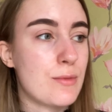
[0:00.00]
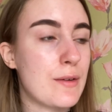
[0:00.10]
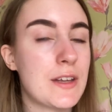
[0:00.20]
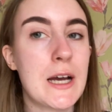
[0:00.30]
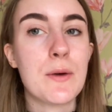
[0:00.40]
So
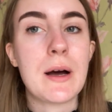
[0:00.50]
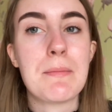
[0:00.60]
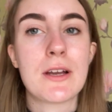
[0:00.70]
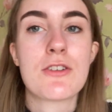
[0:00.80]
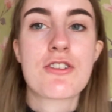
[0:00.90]
I've now had
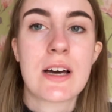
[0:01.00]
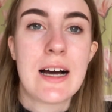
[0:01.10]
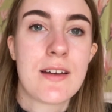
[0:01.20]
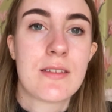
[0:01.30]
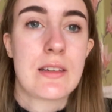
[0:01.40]
my lunch
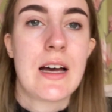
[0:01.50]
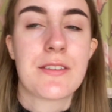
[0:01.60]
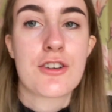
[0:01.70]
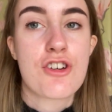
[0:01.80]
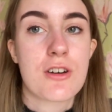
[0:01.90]
guys, so I had
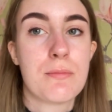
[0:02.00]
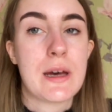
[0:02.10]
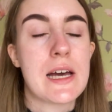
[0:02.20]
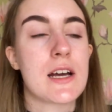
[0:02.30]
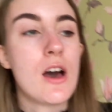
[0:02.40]
a chicken
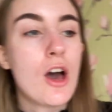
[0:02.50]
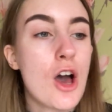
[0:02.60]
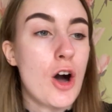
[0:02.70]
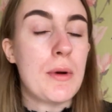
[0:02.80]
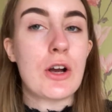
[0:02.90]
bake.
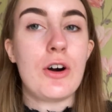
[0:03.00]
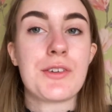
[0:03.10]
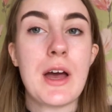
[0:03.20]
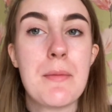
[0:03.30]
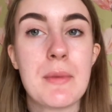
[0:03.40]
Oh my
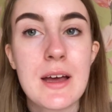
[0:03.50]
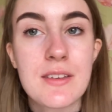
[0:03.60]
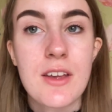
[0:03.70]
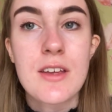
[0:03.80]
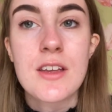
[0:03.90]
god,
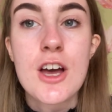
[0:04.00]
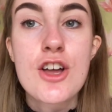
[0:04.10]
amazing.